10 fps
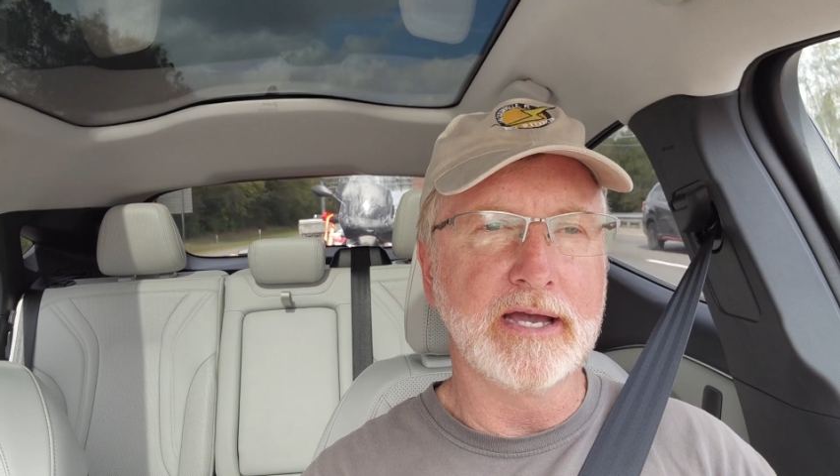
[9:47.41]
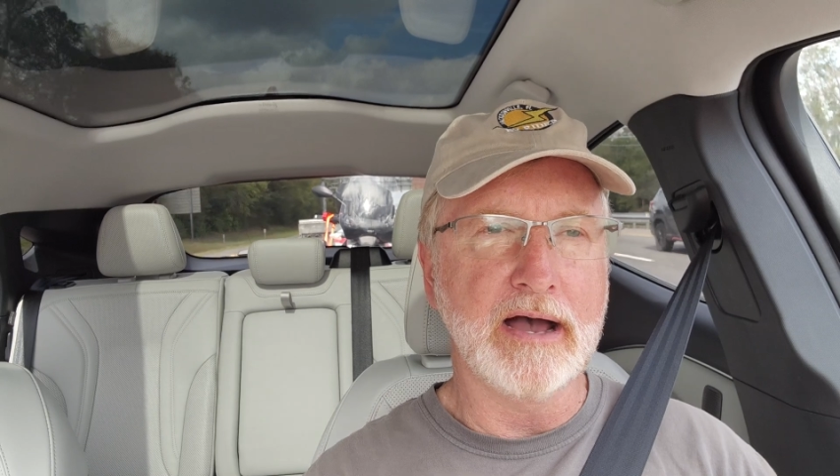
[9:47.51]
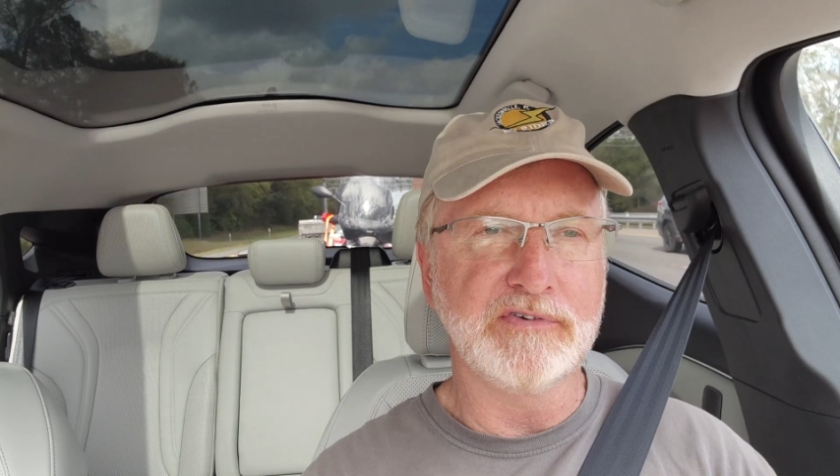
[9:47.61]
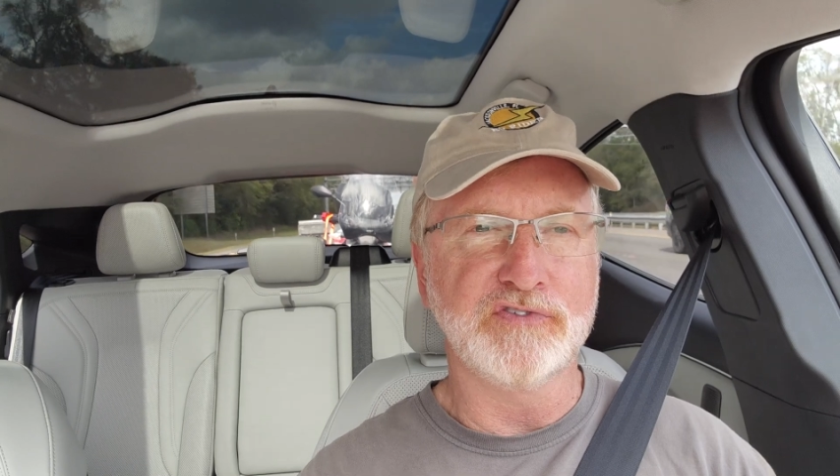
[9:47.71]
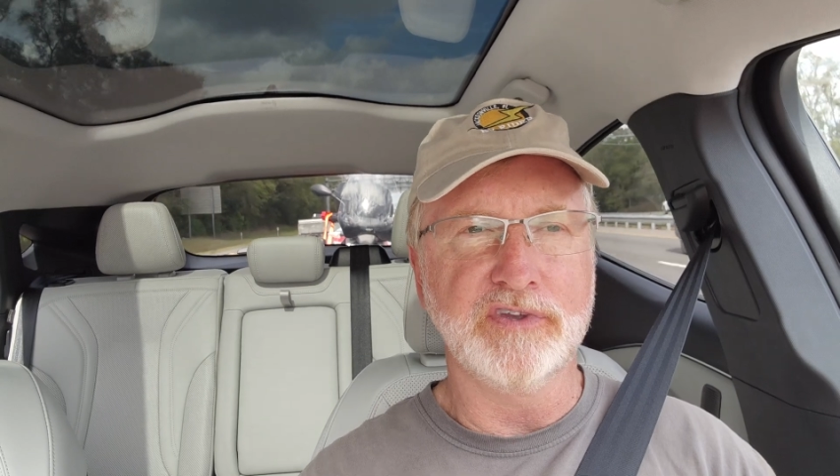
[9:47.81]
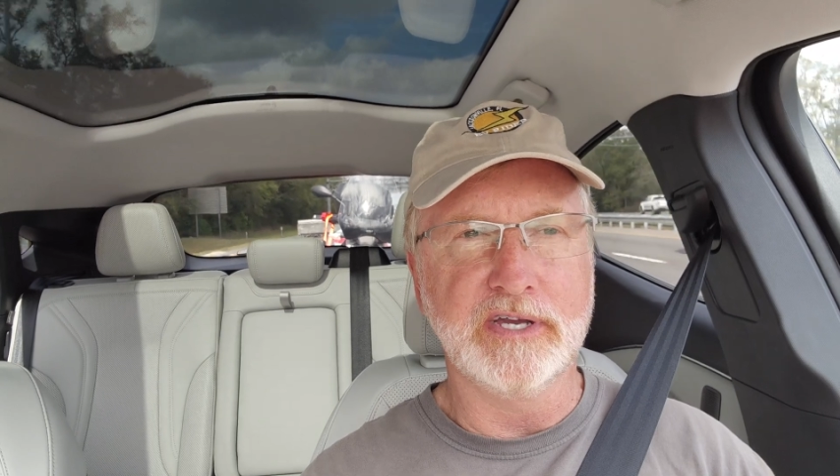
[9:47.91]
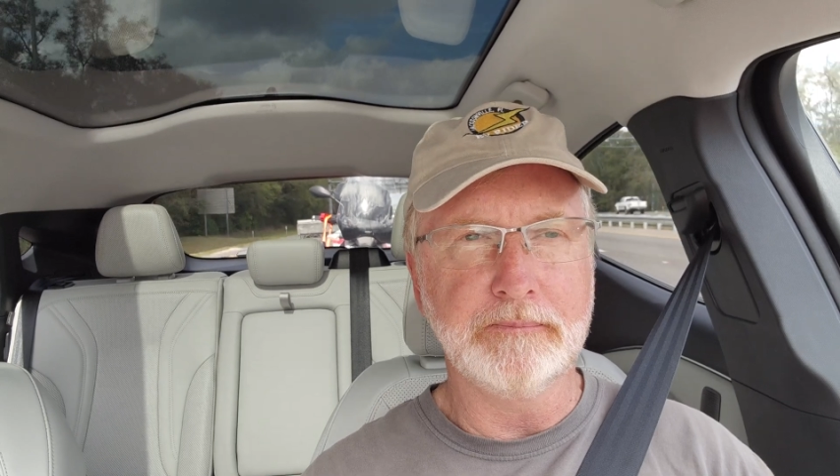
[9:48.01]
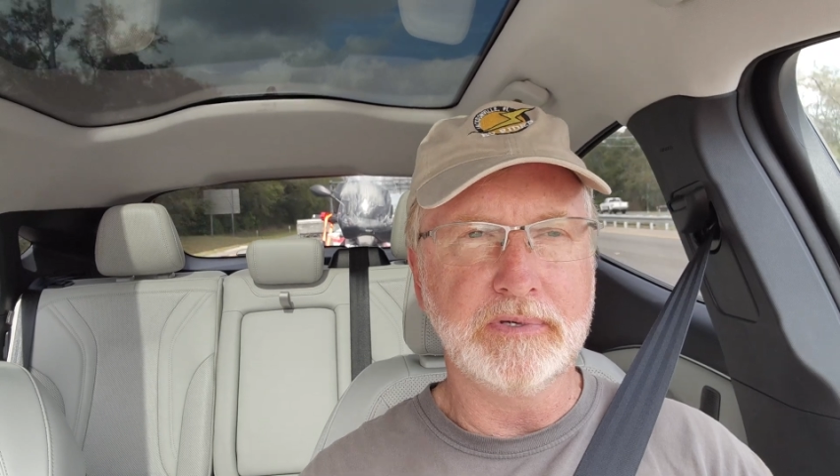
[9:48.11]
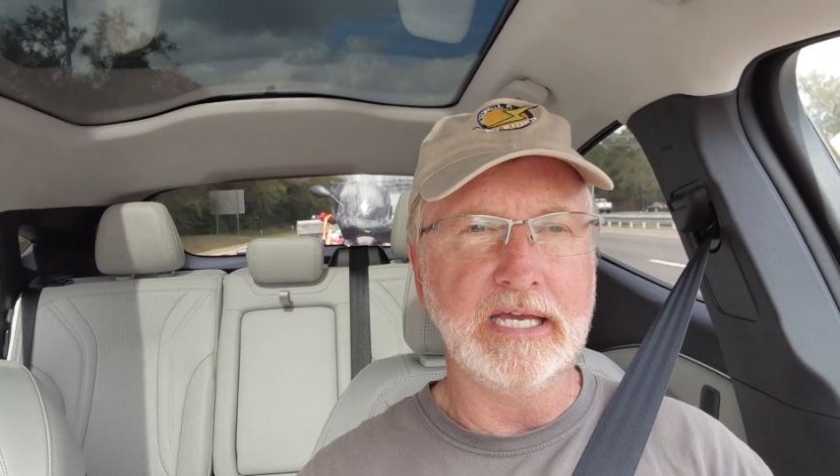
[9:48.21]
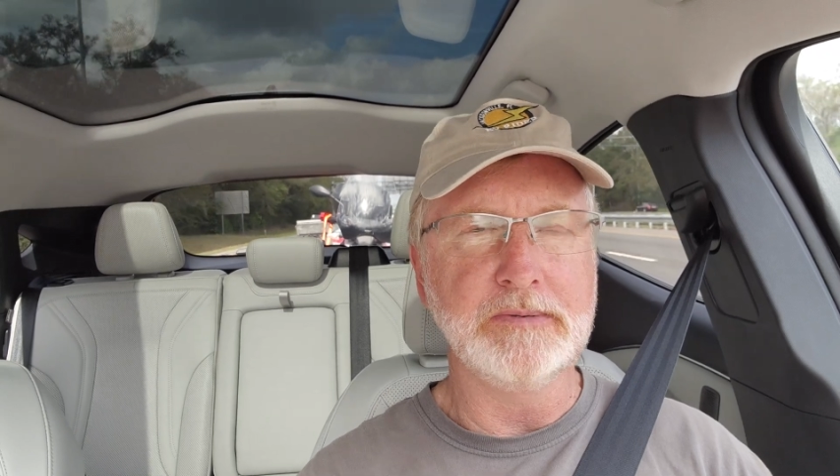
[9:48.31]
Obviously,
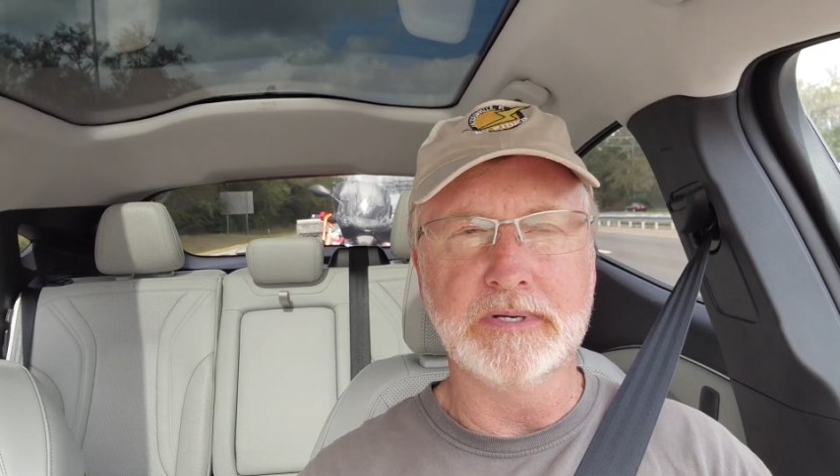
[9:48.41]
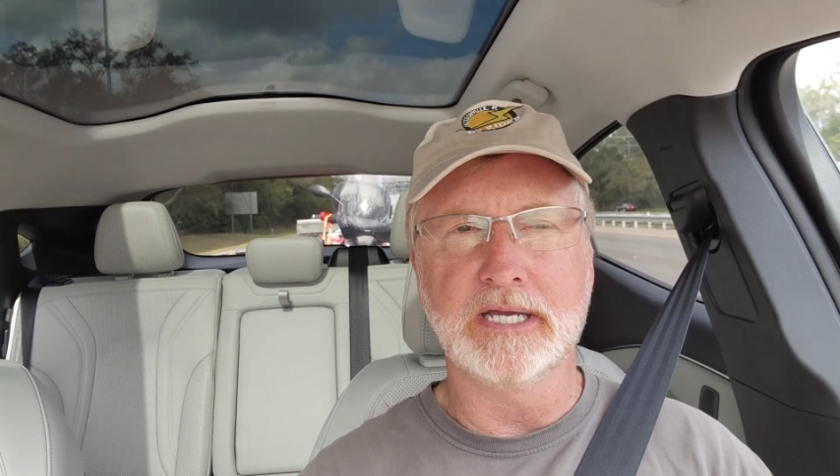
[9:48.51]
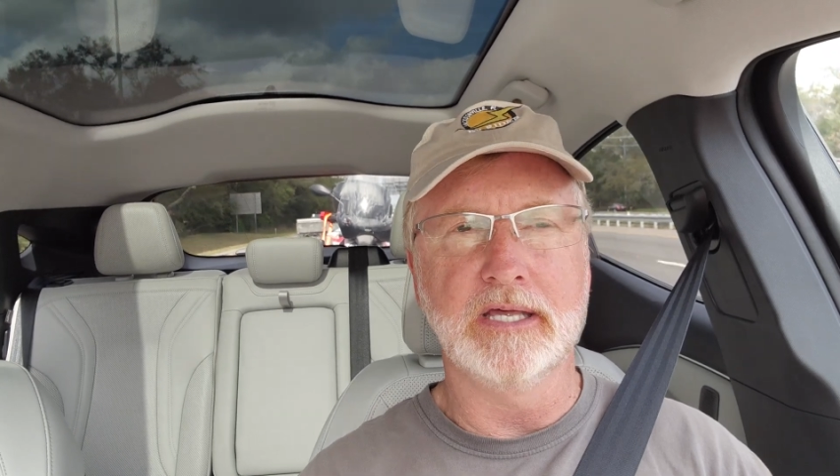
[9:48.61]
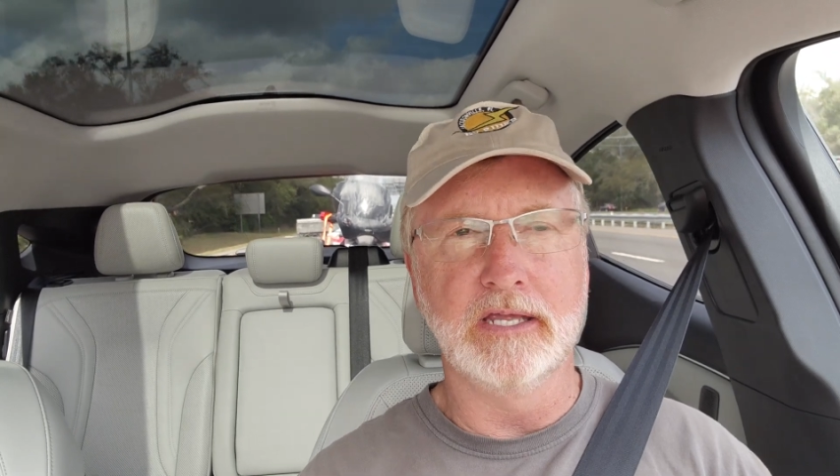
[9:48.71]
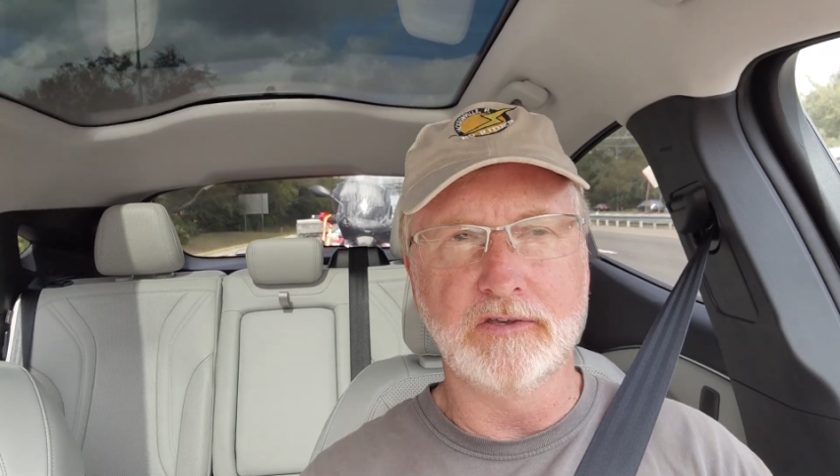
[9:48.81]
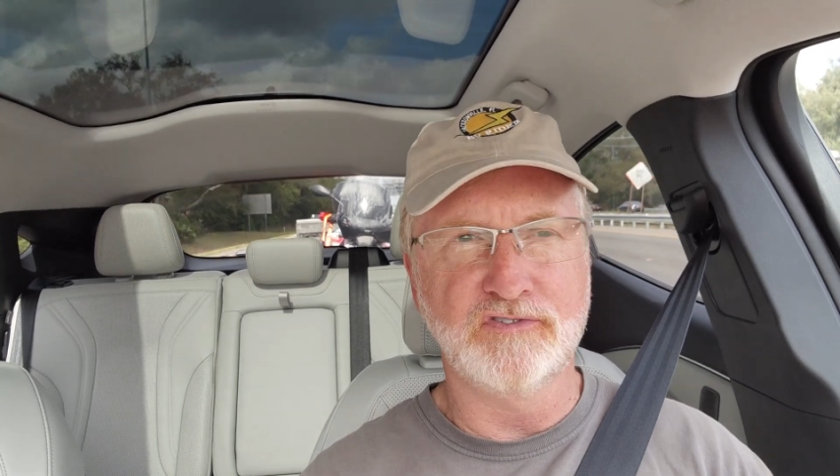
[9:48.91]
I'm keeping an